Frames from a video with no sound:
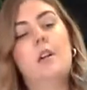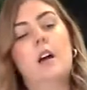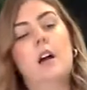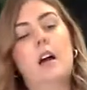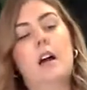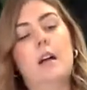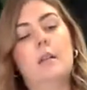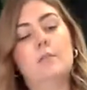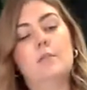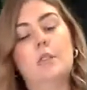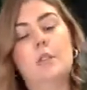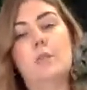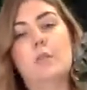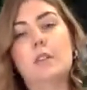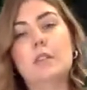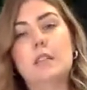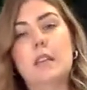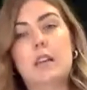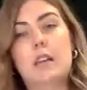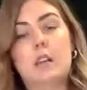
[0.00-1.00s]
So you want
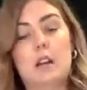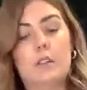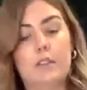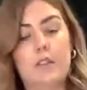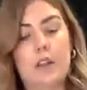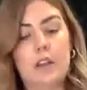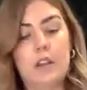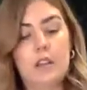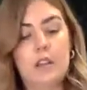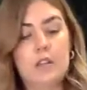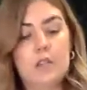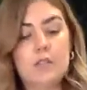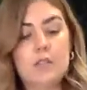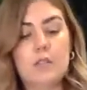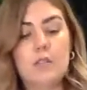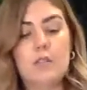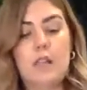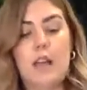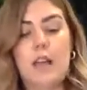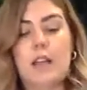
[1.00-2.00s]
to take off any of those
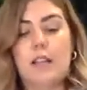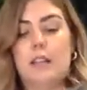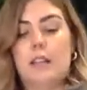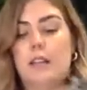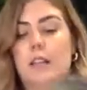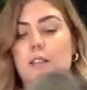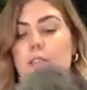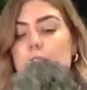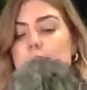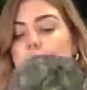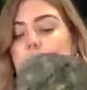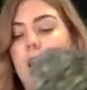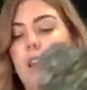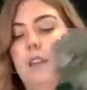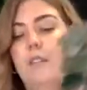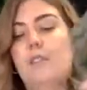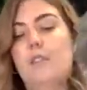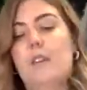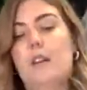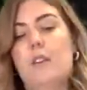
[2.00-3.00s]
low-lying leaves. And
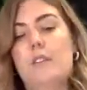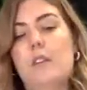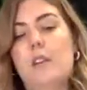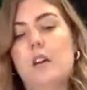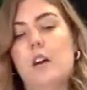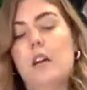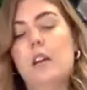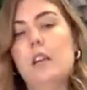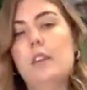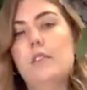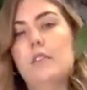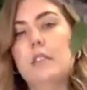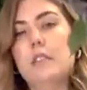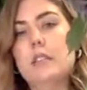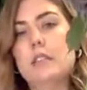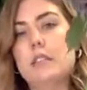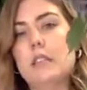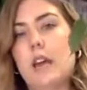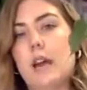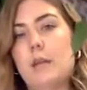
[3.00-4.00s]
if you have an uneven
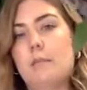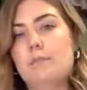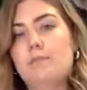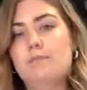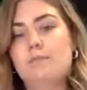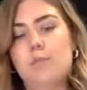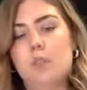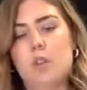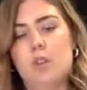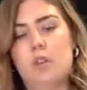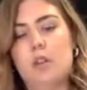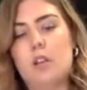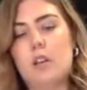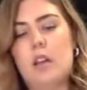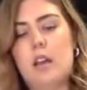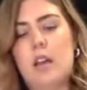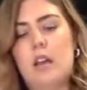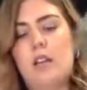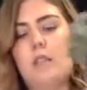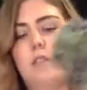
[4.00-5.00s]
stem, you can
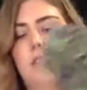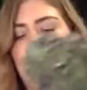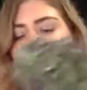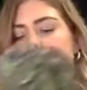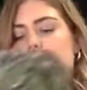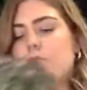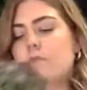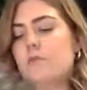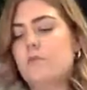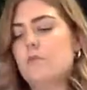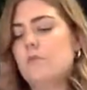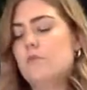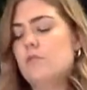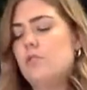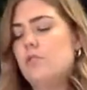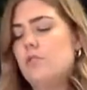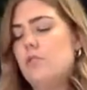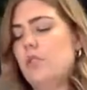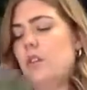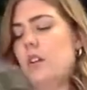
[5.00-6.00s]
kind
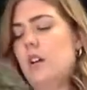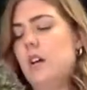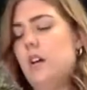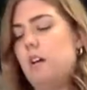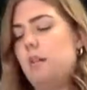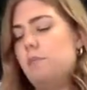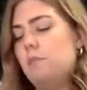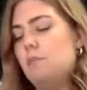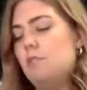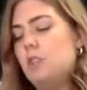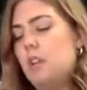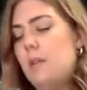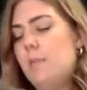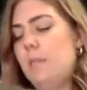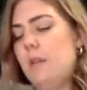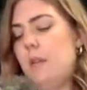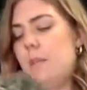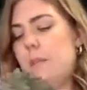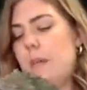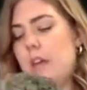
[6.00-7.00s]
of shape
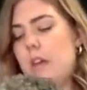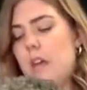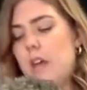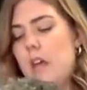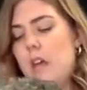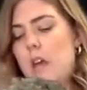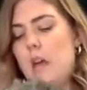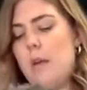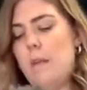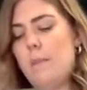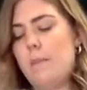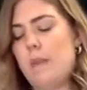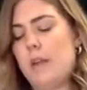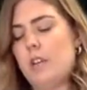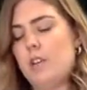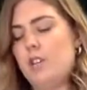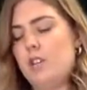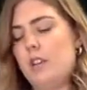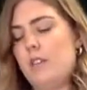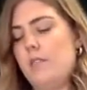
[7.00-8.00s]
it a bit by
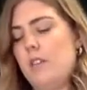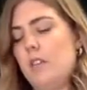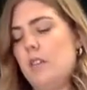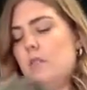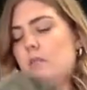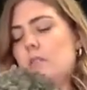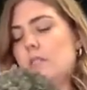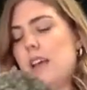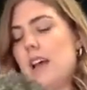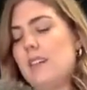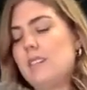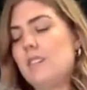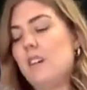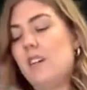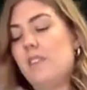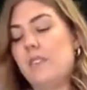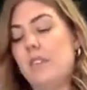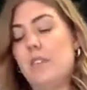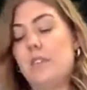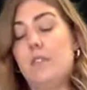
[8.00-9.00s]
shaving those sides
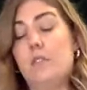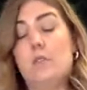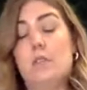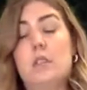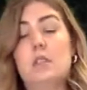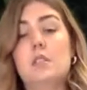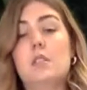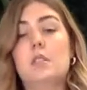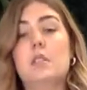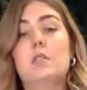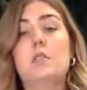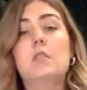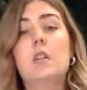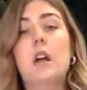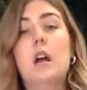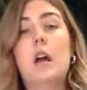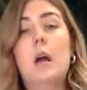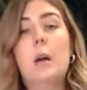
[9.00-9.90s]
off if you need to.